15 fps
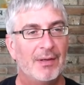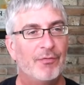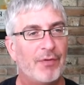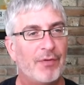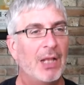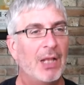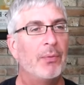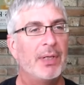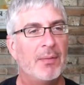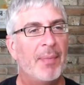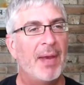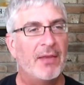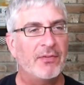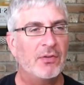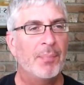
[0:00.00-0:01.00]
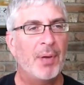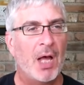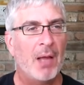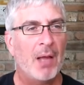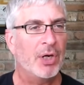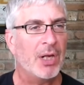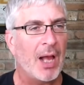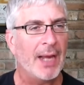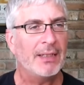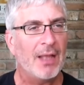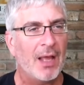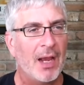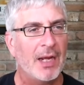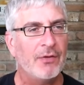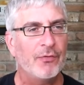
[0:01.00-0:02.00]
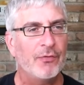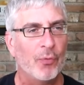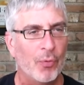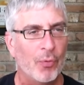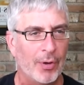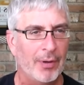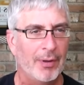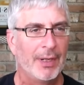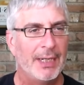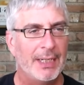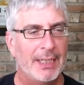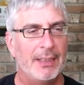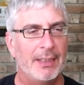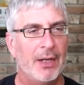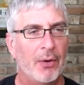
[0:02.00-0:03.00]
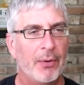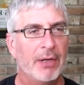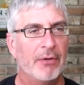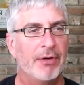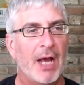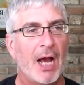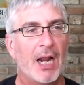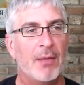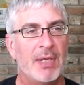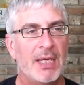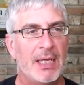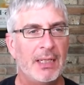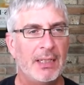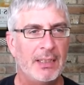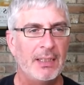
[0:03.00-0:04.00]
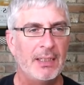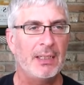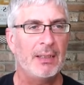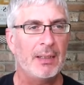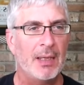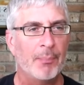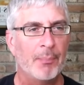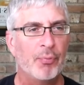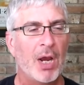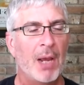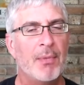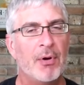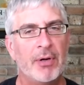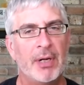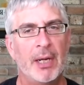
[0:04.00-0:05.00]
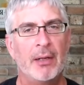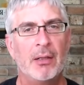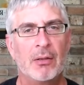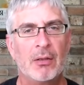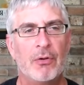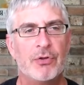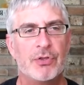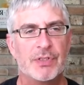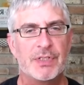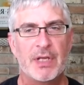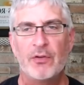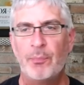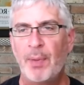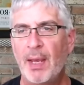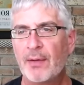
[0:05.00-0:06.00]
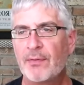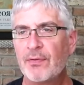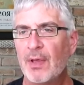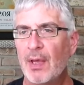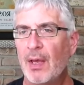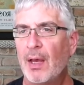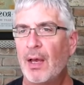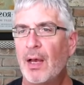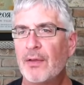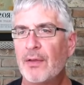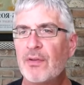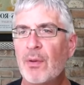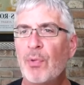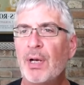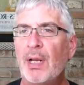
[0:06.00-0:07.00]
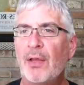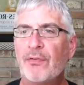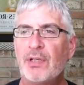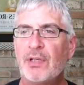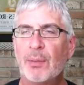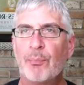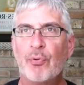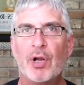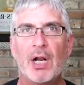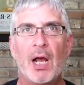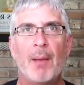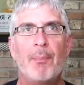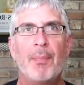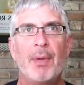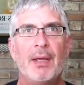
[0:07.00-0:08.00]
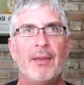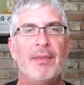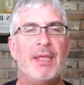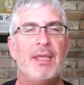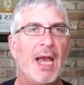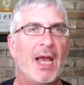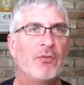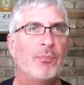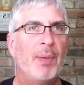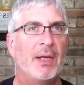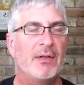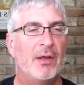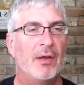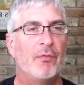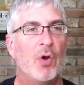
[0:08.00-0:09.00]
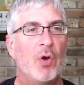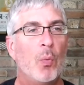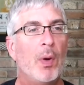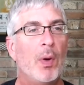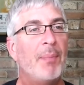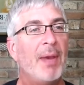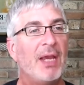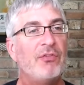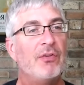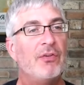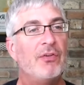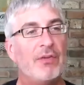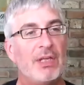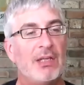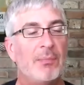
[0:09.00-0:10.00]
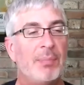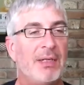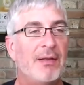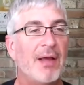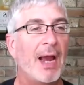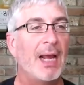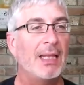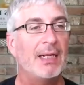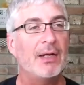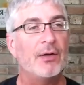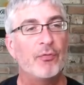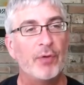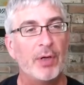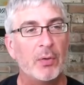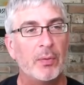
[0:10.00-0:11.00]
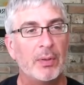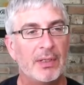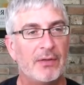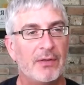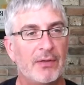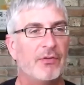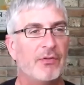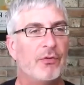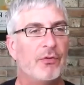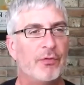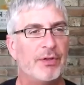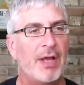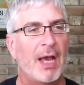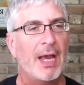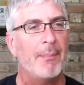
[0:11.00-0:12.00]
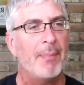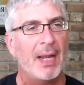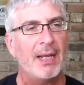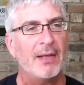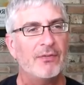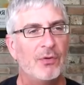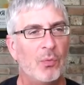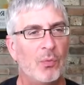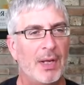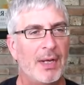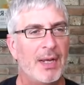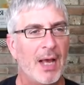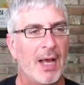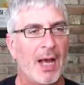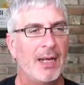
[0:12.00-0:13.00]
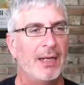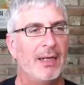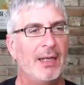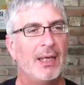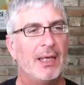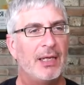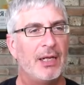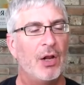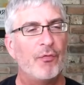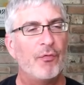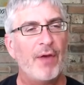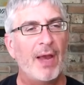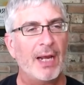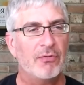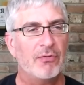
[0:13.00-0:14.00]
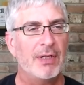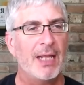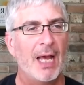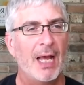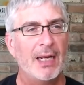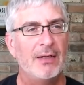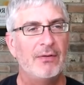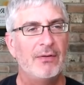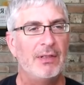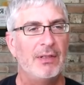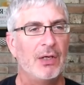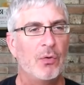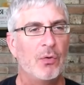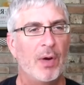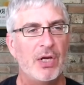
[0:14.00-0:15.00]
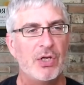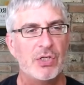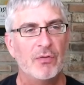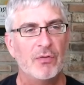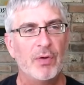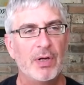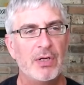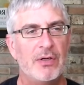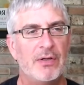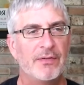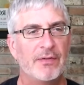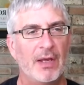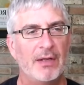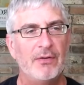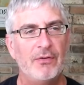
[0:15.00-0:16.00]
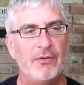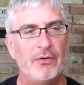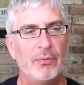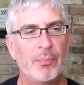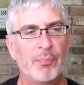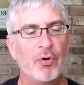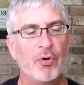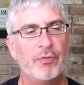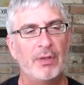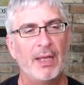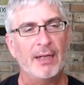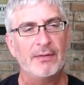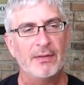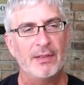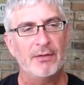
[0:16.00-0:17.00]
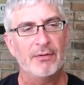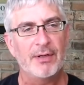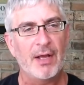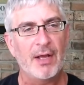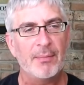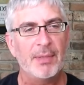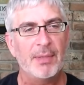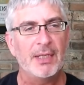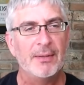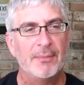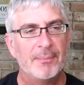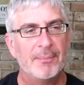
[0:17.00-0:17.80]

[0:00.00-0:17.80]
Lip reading: following the Bascom Palmer guidelines for, iridotomy in the primary angle closure suspects. Someone else here brought up the aspect of when patients need to be dilated frequently, such as for diabetics and whatnot, and factoring that into the equation of when you decide to do prophylactic iridotomy.